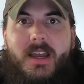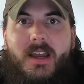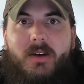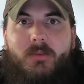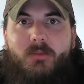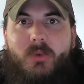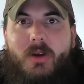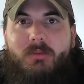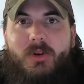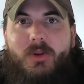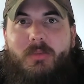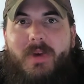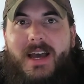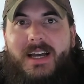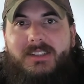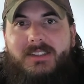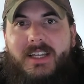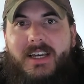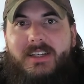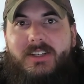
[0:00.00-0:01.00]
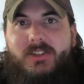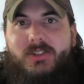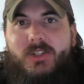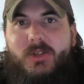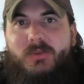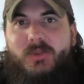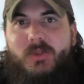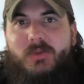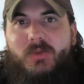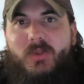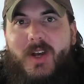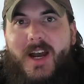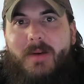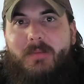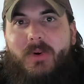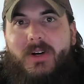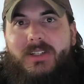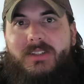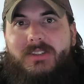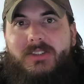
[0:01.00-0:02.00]
And remember to mash that YouTube
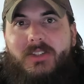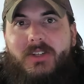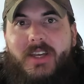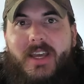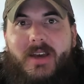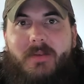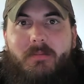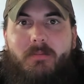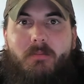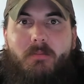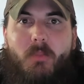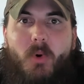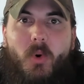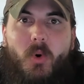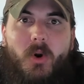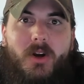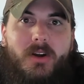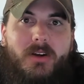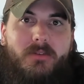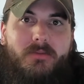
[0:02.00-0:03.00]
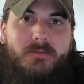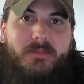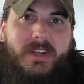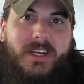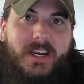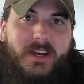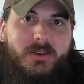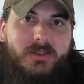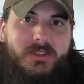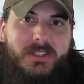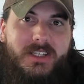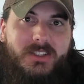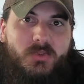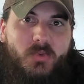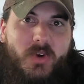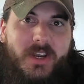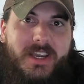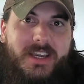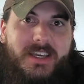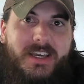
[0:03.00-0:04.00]
subscribe button so you get more videos this
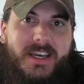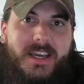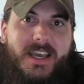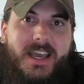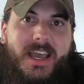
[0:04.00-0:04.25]
week